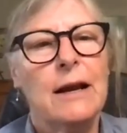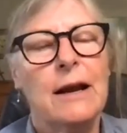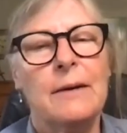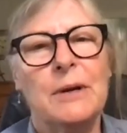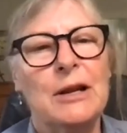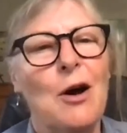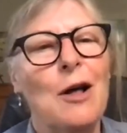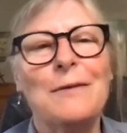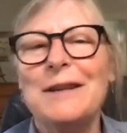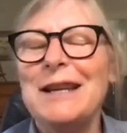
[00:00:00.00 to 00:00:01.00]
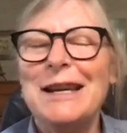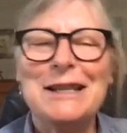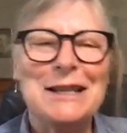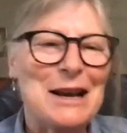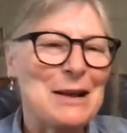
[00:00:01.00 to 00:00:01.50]
but all of it
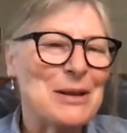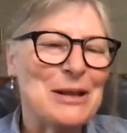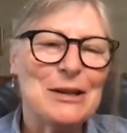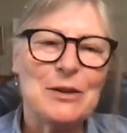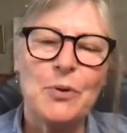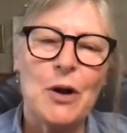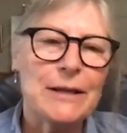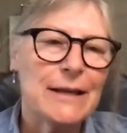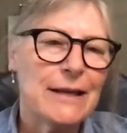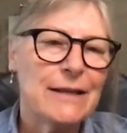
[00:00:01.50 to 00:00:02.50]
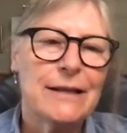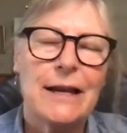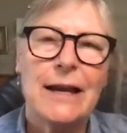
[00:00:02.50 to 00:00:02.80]
takes time, and it's a process.